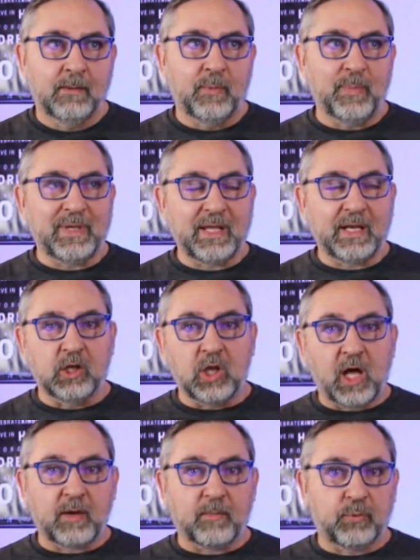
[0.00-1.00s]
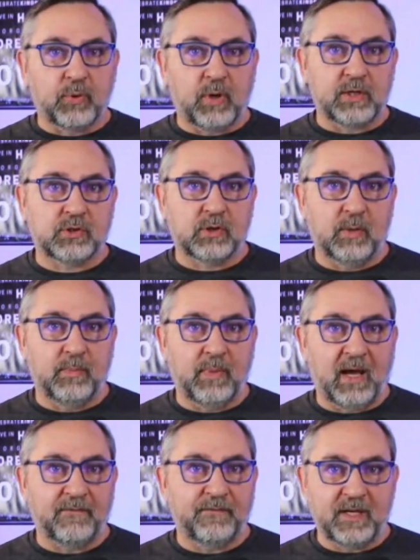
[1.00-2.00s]
we've been getting a lot of pressure
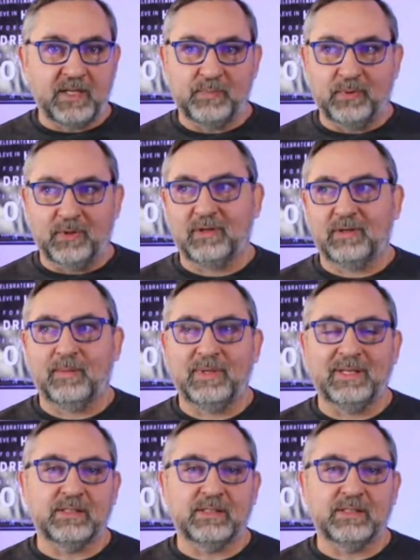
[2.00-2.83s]
about Facebook. I mean, it's